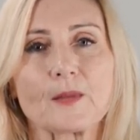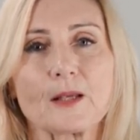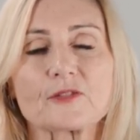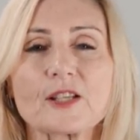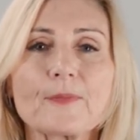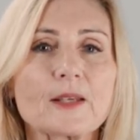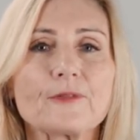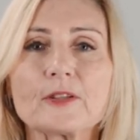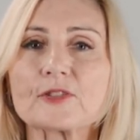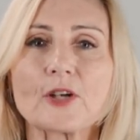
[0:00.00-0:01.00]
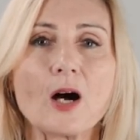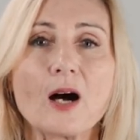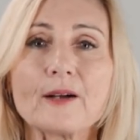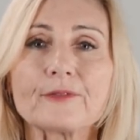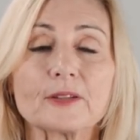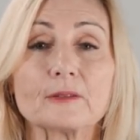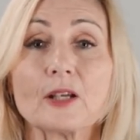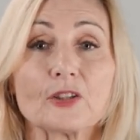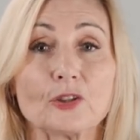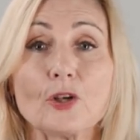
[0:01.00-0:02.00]
If something feels off and
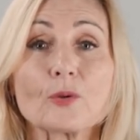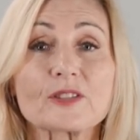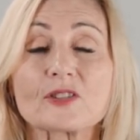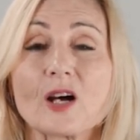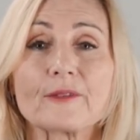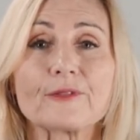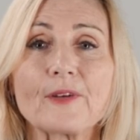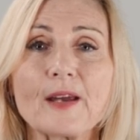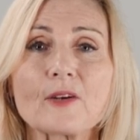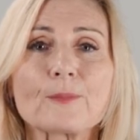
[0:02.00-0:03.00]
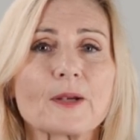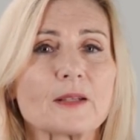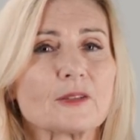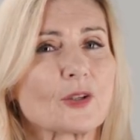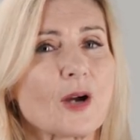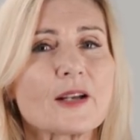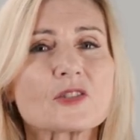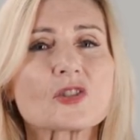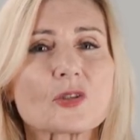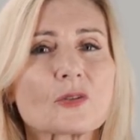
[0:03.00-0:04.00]
you know it's not fair, but you're
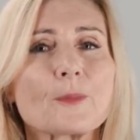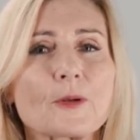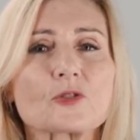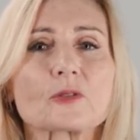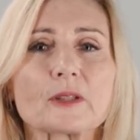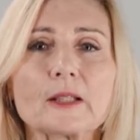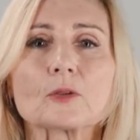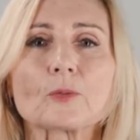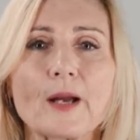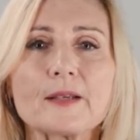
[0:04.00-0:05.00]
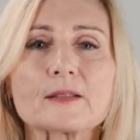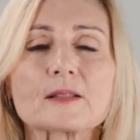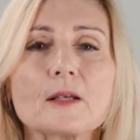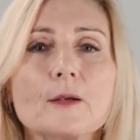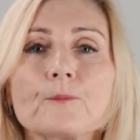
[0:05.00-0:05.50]
unsure about your legal rights,